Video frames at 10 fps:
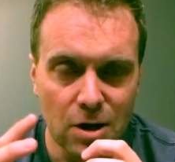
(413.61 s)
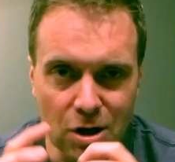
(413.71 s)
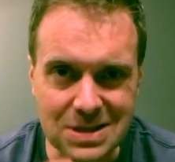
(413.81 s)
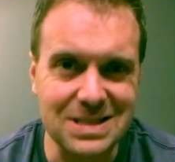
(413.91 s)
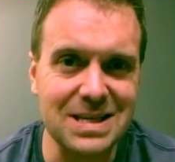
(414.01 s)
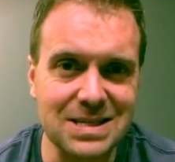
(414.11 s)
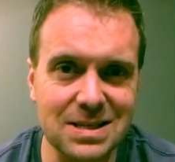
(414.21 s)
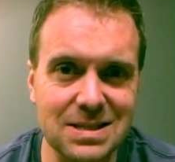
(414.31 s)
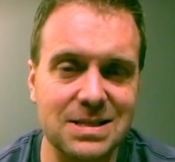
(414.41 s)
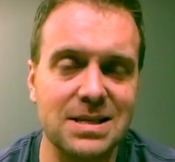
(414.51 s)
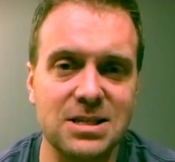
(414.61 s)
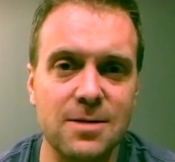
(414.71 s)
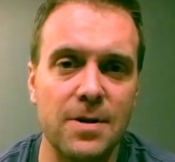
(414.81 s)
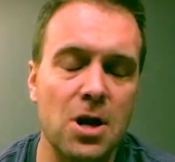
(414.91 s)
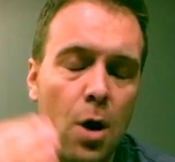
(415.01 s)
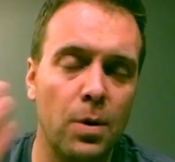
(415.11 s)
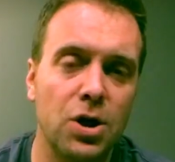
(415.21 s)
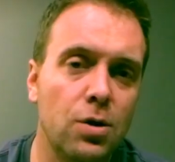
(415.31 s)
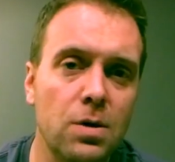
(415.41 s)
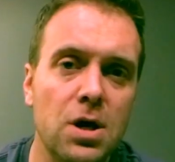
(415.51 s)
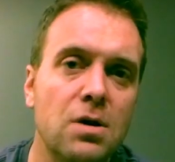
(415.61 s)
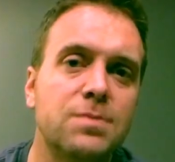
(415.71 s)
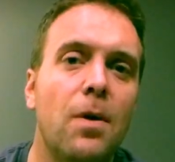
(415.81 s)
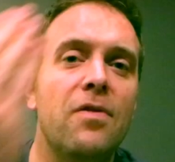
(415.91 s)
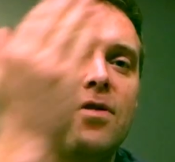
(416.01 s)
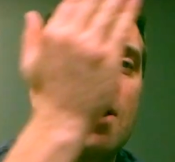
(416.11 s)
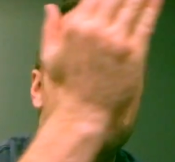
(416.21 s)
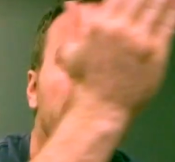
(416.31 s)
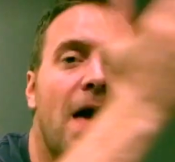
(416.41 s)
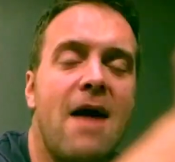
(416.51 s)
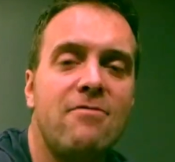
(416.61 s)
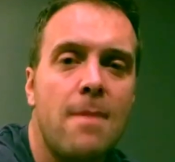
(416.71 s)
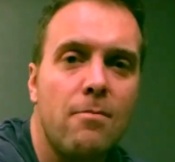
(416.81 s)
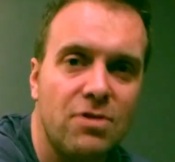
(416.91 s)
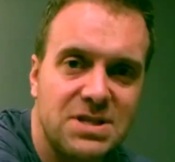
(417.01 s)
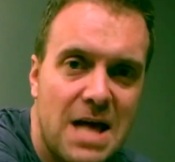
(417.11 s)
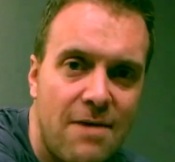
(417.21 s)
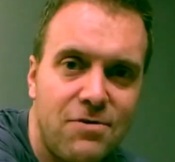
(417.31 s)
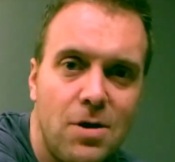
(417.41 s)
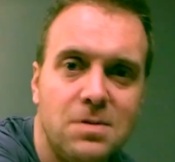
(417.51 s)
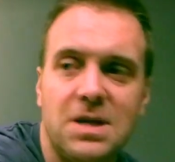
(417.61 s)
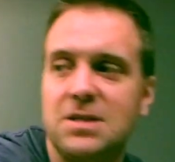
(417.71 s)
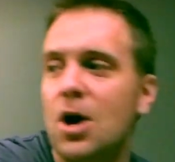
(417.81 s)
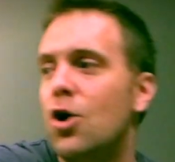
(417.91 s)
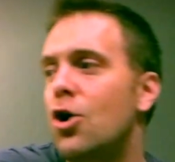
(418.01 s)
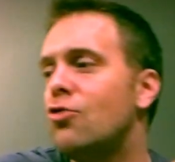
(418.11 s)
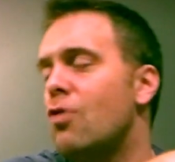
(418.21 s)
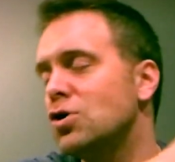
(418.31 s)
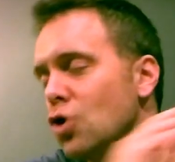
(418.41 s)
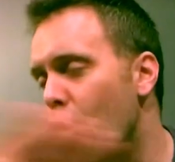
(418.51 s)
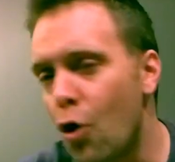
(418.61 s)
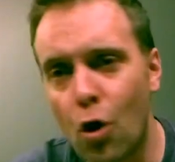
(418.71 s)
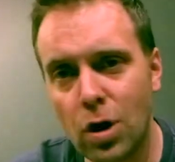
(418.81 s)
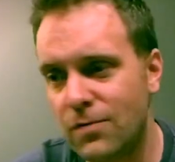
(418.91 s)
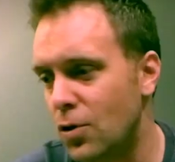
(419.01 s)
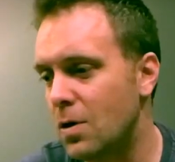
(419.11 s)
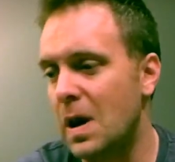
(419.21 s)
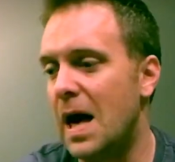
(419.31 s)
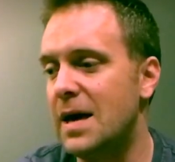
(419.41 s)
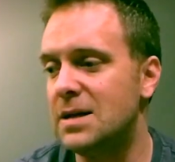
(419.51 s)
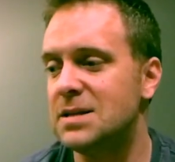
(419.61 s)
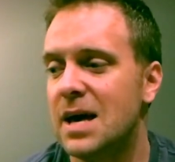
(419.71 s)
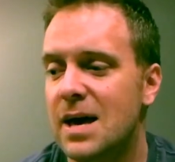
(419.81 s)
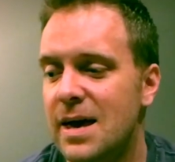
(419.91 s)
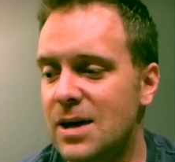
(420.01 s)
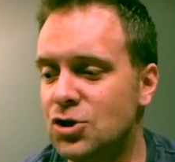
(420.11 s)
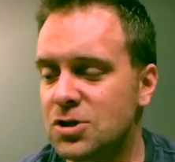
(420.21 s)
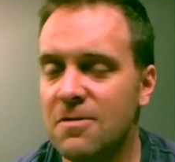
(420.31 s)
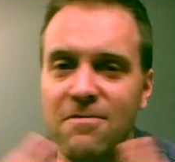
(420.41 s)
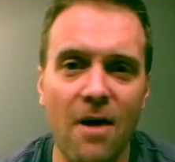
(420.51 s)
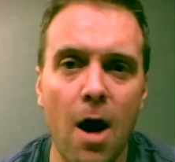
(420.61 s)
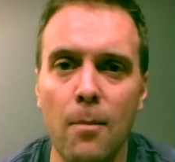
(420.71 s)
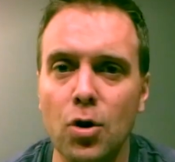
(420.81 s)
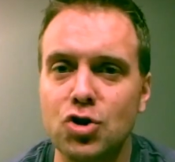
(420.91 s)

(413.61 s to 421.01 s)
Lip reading: consistent system that not only you use, but that every member of staff uses across all of your clients, it's just a far more